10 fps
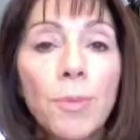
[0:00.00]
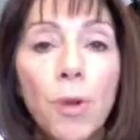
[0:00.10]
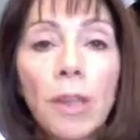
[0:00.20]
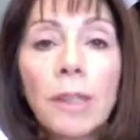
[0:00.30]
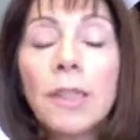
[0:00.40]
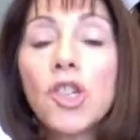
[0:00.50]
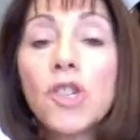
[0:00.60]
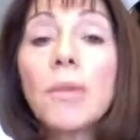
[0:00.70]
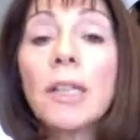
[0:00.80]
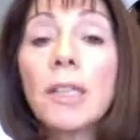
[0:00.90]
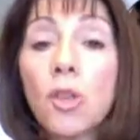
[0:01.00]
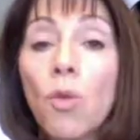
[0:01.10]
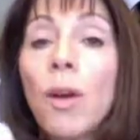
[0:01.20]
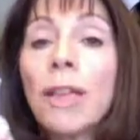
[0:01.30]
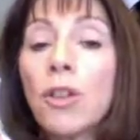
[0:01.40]
a product that Schmink is
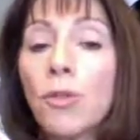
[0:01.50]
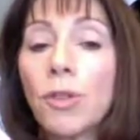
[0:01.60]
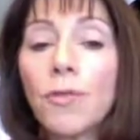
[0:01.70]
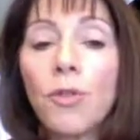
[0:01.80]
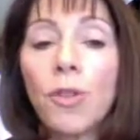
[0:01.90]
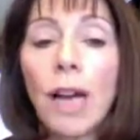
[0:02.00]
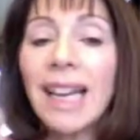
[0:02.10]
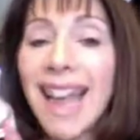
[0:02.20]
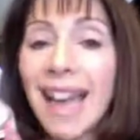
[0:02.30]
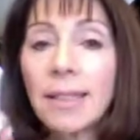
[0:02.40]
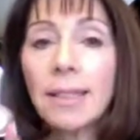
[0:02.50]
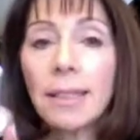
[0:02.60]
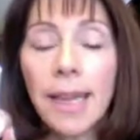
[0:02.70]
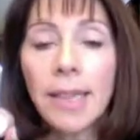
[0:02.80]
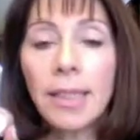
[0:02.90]
quite noted for, an
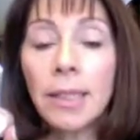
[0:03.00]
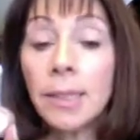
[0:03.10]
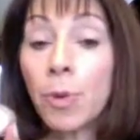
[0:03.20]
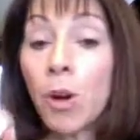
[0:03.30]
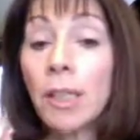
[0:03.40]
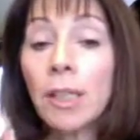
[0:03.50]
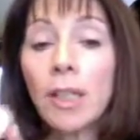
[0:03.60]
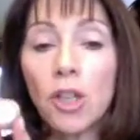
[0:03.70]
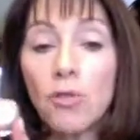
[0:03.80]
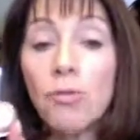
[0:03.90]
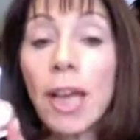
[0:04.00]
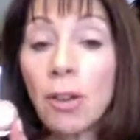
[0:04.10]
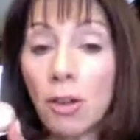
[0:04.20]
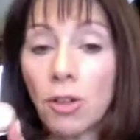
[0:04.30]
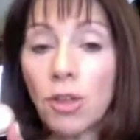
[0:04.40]
excellent, excellent product that you
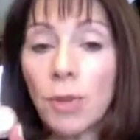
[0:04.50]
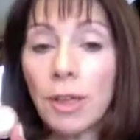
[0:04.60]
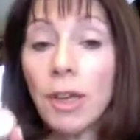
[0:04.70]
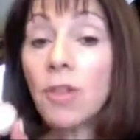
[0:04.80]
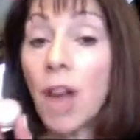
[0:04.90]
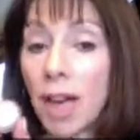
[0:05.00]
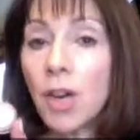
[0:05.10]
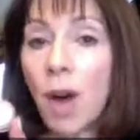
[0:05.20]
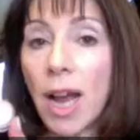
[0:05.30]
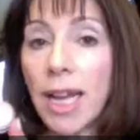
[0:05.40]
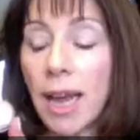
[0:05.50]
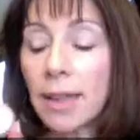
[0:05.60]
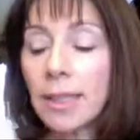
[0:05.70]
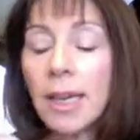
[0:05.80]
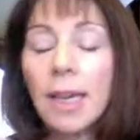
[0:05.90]
cannot do without. I know I
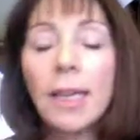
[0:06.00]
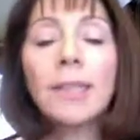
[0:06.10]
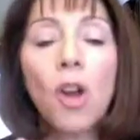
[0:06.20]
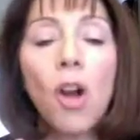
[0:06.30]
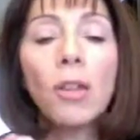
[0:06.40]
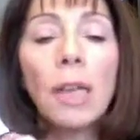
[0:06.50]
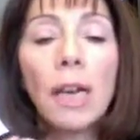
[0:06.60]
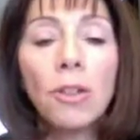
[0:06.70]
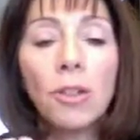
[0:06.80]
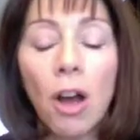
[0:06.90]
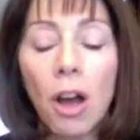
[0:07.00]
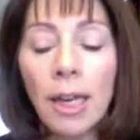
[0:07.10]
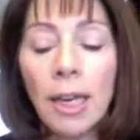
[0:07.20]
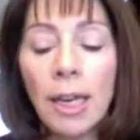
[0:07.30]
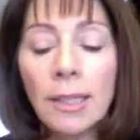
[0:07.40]
can't. It's called Color Lock.
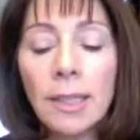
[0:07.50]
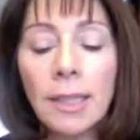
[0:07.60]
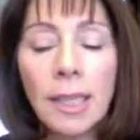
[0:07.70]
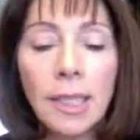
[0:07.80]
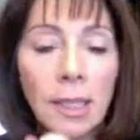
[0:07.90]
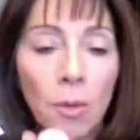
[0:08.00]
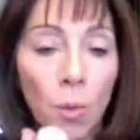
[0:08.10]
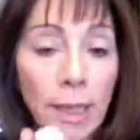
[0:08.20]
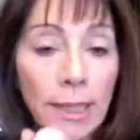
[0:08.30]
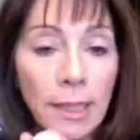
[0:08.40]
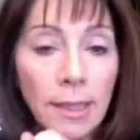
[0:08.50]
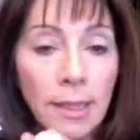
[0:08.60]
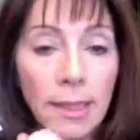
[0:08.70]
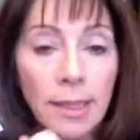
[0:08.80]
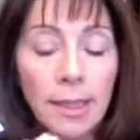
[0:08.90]
It's a nice white
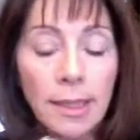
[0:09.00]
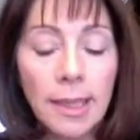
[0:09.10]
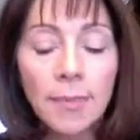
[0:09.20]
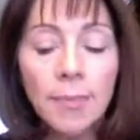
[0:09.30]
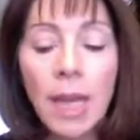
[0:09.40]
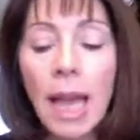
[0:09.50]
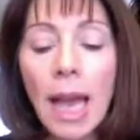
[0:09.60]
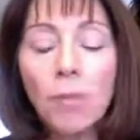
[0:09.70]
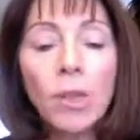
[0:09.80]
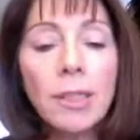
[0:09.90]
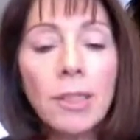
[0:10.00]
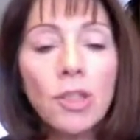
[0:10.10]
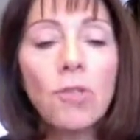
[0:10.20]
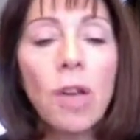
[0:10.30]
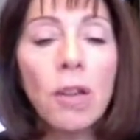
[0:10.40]
consistency. And what does it
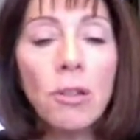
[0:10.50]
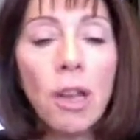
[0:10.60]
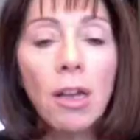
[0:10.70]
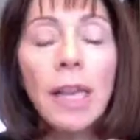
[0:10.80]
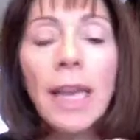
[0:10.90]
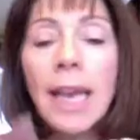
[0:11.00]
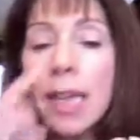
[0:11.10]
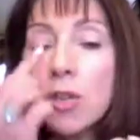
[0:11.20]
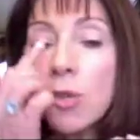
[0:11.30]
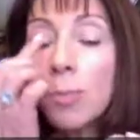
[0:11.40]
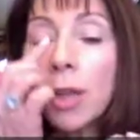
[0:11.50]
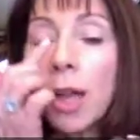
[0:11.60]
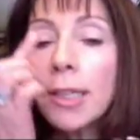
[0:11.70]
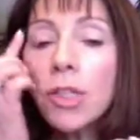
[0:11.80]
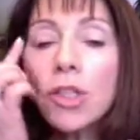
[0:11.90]
do, Color Lock? You
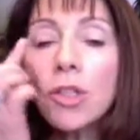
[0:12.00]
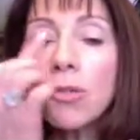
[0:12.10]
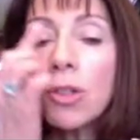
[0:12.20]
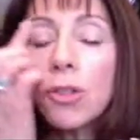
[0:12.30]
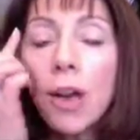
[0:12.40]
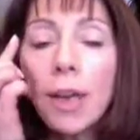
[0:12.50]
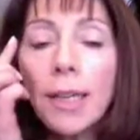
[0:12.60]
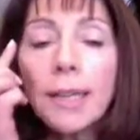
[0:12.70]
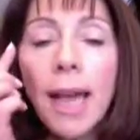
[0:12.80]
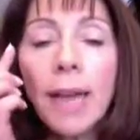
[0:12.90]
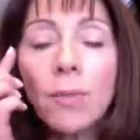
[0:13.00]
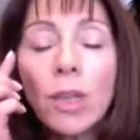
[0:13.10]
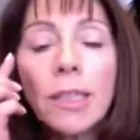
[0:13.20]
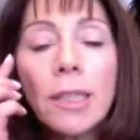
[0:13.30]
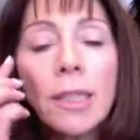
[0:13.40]
apply it to your eyes, and
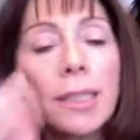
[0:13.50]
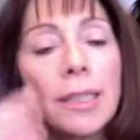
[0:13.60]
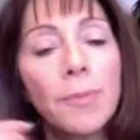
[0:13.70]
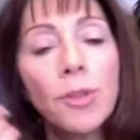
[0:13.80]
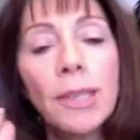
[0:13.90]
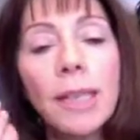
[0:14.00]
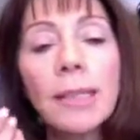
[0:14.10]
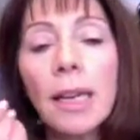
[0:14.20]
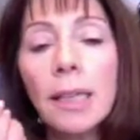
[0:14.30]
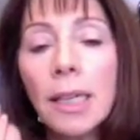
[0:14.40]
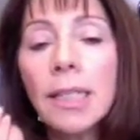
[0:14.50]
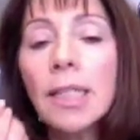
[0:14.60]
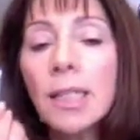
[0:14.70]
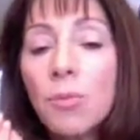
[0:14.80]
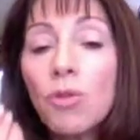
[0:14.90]
what it does is it presents a nice
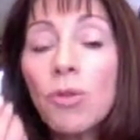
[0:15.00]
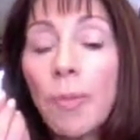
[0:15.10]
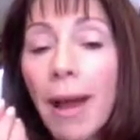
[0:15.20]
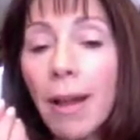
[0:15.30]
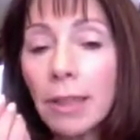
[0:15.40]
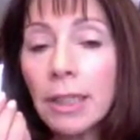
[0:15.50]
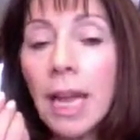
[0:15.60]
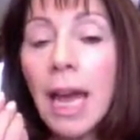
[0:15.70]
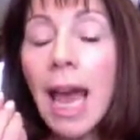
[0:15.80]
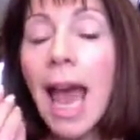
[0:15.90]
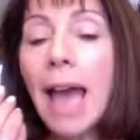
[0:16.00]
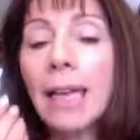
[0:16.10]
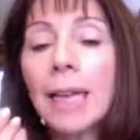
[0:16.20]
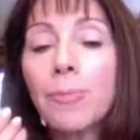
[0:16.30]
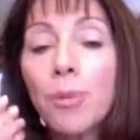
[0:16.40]
smooth palette, and
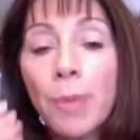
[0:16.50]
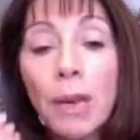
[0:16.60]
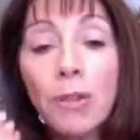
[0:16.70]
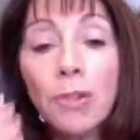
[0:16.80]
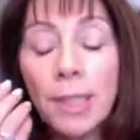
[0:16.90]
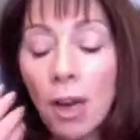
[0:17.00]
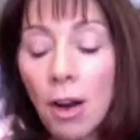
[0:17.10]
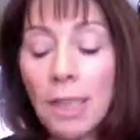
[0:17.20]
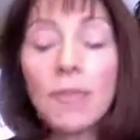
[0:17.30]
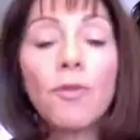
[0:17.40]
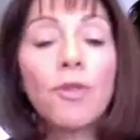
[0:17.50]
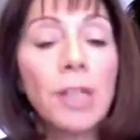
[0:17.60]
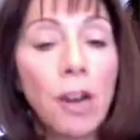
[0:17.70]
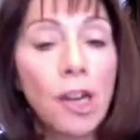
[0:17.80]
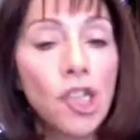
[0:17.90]
it prepares the eyes for the
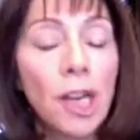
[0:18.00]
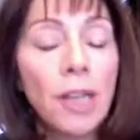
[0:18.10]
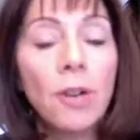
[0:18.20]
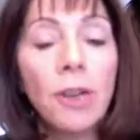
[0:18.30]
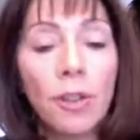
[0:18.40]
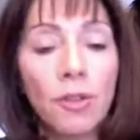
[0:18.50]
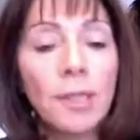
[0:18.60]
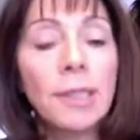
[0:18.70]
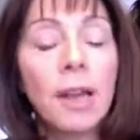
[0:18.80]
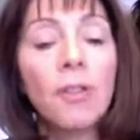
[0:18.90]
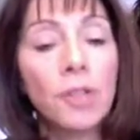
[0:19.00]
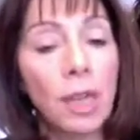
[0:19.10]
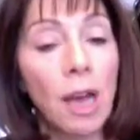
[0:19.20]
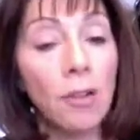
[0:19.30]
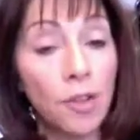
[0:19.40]
eyeshadow and the crease color to,
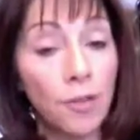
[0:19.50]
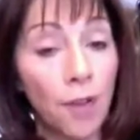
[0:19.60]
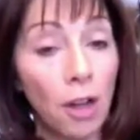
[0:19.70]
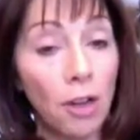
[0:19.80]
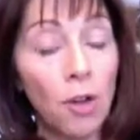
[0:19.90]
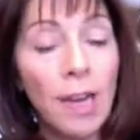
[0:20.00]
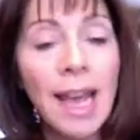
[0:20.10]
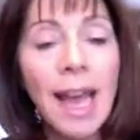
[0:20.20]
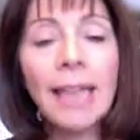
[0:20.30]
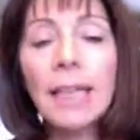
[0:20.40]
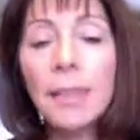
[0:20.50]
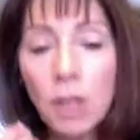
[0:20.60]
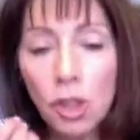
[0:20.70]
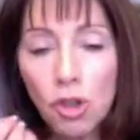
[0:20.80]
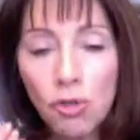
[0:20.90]
co to follow. And it gives
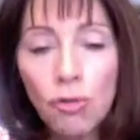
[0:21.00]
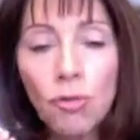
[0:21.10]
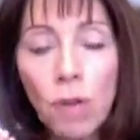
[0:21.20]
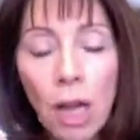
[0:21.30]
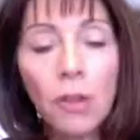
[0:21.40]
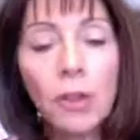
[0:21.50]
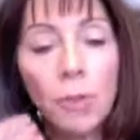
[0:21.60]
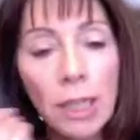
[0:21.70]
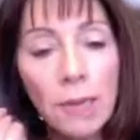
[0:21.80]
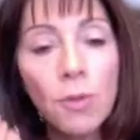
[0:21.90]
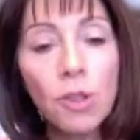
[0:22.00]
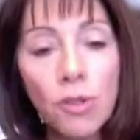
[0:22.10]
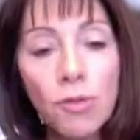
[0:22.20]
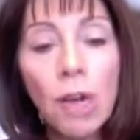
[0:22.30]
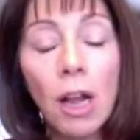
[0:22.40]
a true color. It will give you a
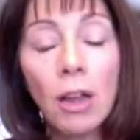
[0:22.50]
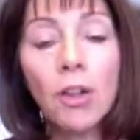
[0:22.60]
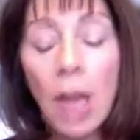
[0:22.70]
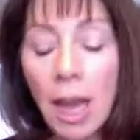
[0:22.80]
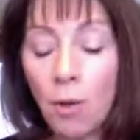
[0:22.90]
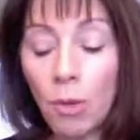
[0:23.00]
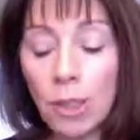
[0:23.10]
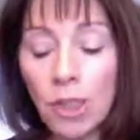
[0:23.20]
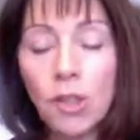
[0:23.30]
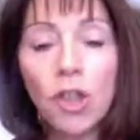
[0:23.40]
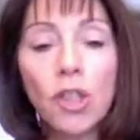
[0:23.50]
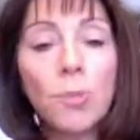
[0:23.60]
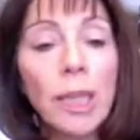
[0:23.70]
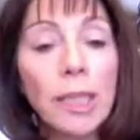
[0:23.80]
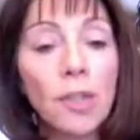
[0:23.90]
true color once you start to
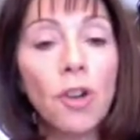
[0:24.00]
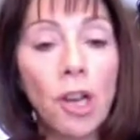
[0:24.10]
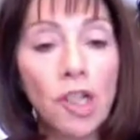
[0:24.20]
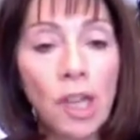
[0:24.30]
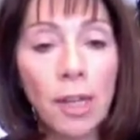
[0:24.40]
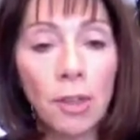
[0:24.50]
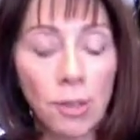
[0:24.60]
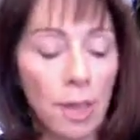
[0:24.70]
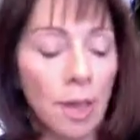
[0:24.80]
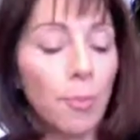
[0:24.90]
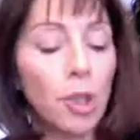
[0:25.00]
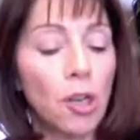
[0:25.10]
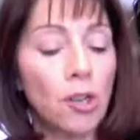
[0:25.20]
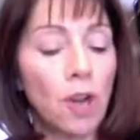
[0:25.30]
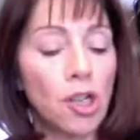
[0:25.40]
place your eyeshadows put
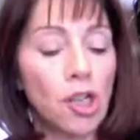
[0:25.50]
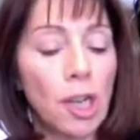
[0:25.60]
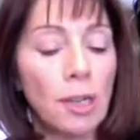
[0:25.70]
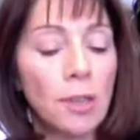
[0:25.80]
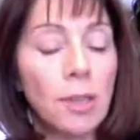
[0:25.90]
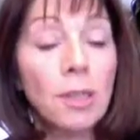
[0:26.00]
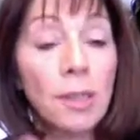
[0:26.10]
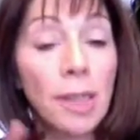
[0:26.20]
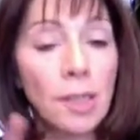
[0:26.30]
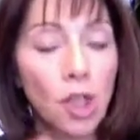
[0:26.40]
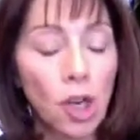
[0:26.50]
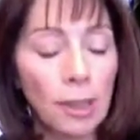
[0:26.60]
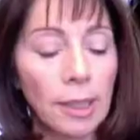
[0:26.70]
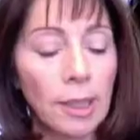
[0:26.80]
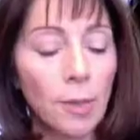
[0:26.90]
on your eyeshadows. So let's start,
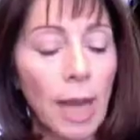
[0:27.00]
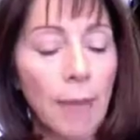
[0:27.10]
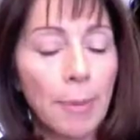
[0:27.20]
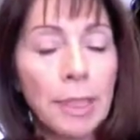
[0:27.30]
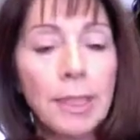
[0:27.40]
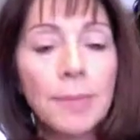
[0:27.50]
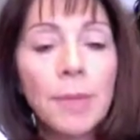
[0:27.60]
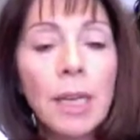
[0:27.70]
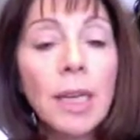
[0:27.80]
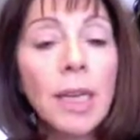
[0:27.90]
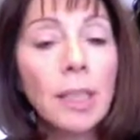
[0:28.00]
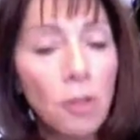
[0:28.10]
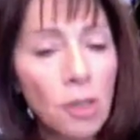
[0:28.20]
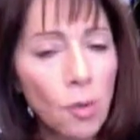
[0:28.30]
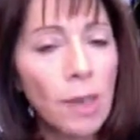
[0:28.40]
let's see what happens. It
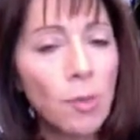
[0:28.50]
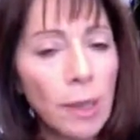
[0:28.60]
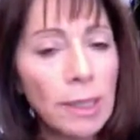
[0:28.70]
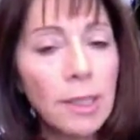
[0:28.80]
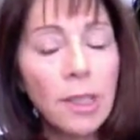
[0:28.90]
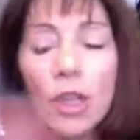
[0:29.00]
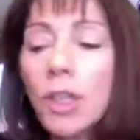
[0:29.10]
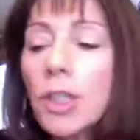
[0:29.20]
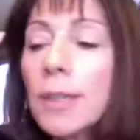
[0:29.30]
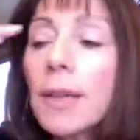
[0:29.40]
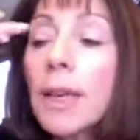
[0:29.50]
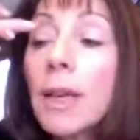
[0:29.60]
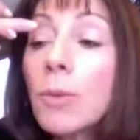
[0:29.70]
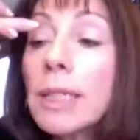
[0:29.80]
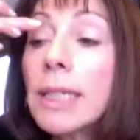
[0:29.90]
looks quite white to start.
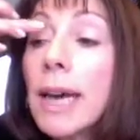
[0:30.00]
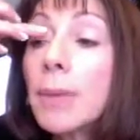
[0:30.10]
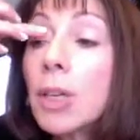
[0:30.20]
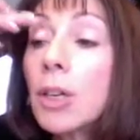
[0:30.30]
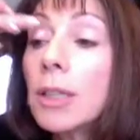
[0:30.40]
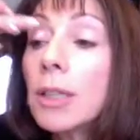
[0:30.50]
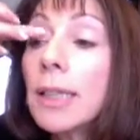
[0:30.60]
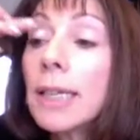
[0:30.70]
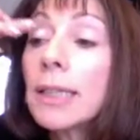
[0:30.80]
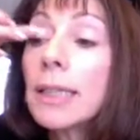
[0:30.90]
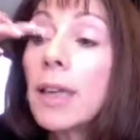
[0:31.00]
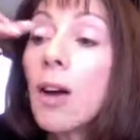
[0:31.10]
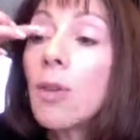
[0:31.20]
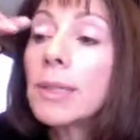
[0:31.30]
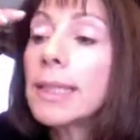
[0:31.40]
We dab it on lightly,
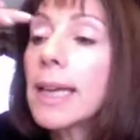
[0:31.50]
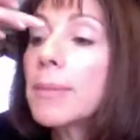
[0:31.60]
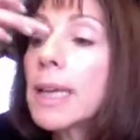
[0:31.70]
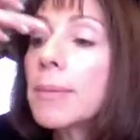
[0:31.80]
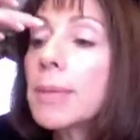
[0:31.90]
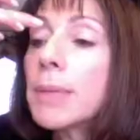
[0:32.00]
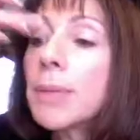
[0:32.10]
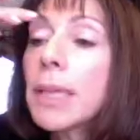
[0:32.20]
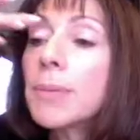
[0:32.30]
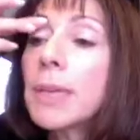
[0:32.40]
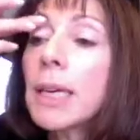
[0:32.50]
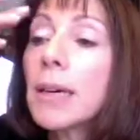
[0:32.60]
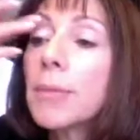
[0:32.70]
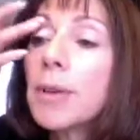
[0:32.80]
always dab, dab, dab, dab, dab.